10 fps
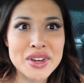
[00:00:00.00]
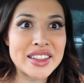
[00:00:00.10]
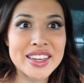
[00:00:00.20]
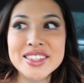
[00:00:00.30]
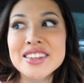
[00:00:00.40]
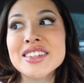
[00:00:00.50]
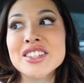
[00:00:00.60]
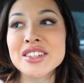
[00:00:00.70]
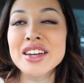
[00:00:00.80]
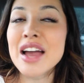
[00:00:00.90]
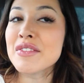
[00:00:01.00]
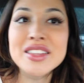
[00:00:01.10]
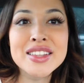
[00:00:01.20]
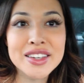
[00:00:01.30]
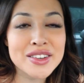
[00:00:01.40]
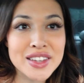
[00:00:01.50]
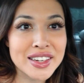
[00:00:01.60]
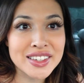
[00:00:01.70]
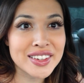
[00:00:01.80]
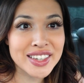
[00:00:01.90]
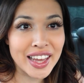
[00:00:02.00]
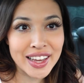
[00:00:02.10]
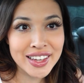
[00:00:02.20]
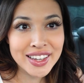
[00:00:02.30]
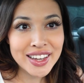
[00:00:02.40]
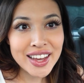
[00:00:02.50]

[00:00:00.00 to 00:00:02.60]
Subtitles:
we like tell each other everything that goes on in our day.